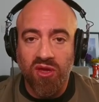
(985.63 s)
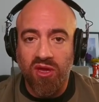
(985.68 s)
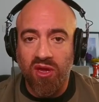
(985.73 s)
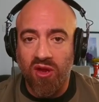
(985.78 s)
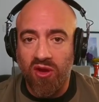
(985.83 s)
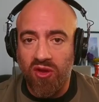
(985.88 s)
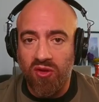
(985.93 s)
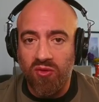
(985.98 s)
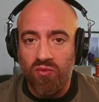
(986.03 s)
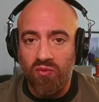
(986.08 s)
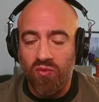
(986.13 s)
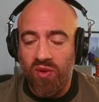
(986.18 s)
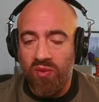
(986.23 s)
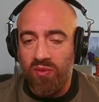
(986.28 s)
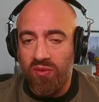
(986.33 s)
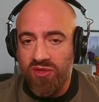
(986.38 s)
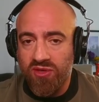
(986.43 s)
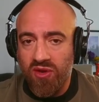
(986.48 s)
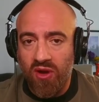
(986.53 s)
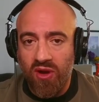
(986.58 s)

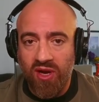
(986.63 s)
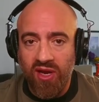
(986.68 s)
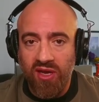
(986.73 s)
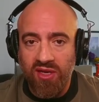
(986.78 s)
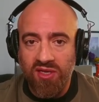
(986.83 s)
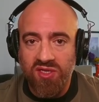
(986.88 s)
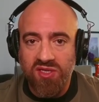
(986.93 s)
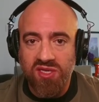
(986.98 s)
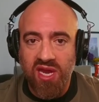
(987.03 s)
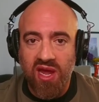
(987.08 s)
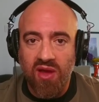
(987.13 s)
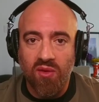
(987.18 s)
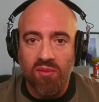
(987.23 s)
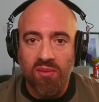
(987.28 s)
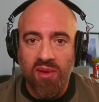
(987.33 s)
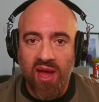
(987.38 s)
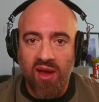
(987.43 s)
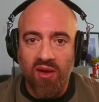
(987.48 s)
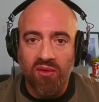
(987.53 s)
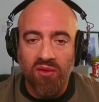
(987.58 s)
We were talking just now
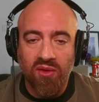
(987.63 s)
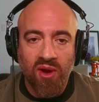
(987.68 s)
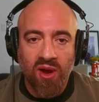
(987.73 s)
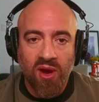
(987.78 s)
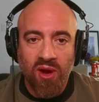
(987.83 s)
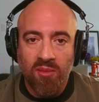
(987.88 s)
about